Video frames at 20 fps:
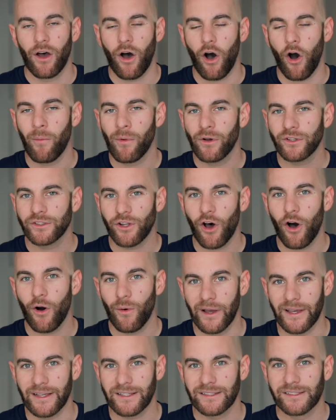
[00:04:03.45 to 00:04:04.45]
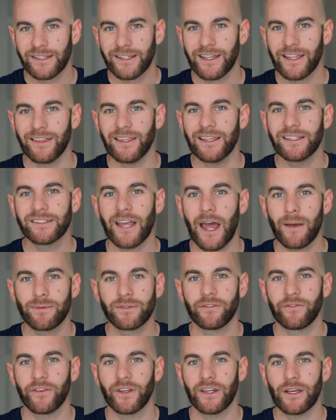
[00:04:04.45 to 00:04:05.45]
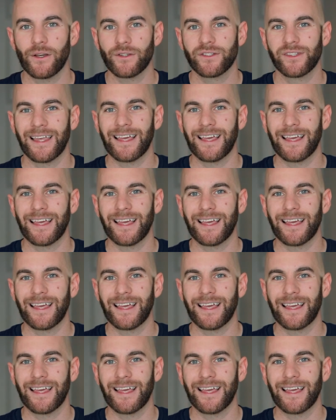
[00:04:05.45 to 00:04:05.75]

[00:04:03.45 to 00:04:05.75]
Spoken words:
almost always these types of videos,